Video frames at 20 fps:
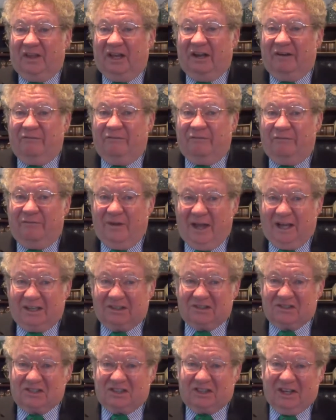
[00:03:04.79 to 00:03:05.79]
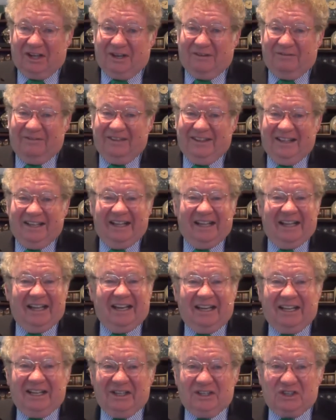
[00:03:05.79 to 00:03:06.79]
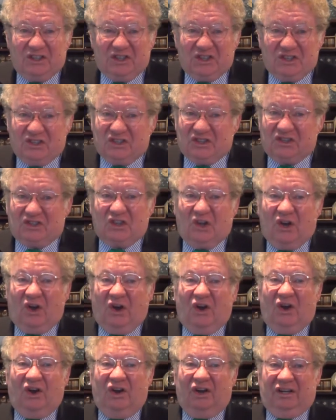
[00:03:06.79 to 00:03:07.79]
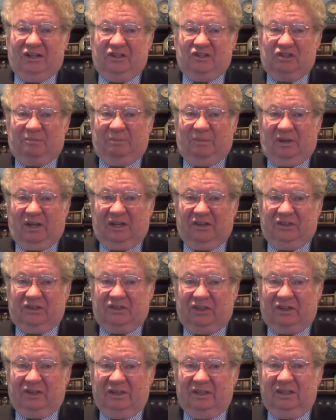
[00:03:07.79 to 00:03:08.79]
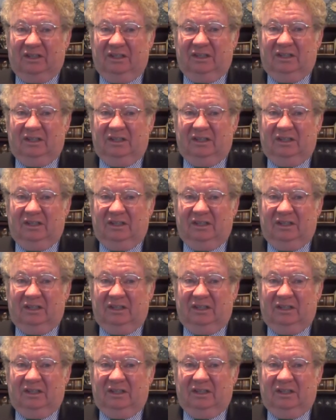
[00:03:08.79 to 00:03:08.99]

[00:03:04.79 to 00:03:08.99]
and vex them in his sore displeasure.